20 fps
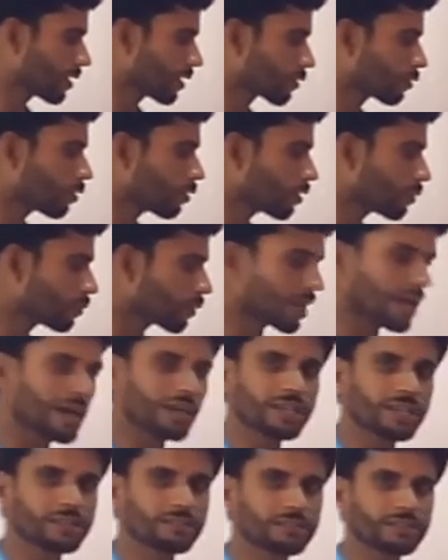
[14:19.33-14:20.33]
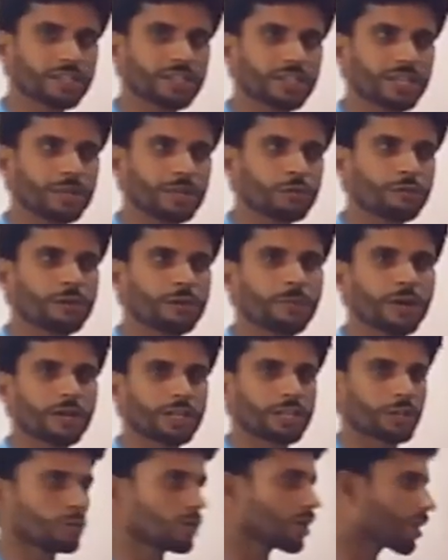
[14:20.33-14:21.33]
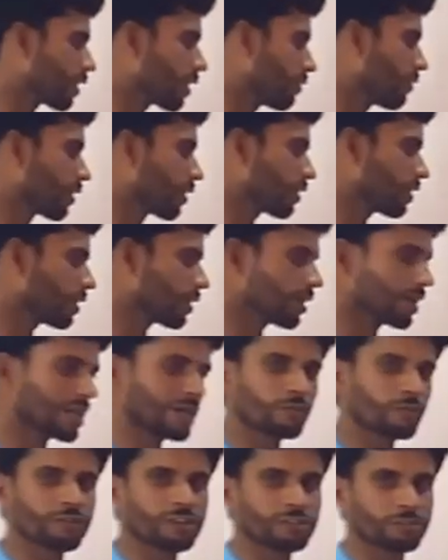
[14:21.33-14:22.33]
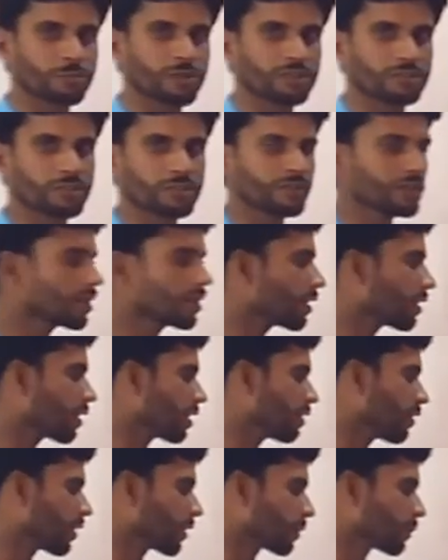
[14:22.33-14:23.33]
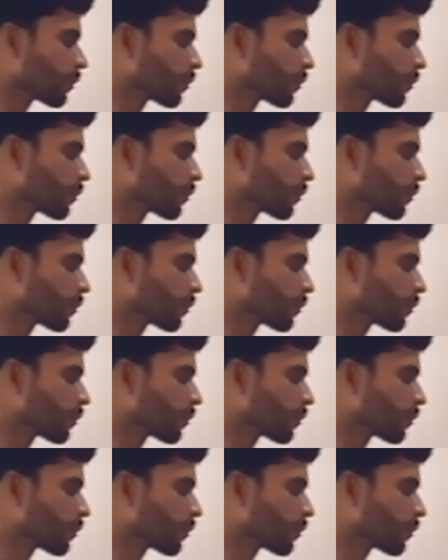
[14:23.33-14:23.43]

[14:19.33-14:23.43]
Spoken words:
So Barak is the name of a particular river, name of a specific river.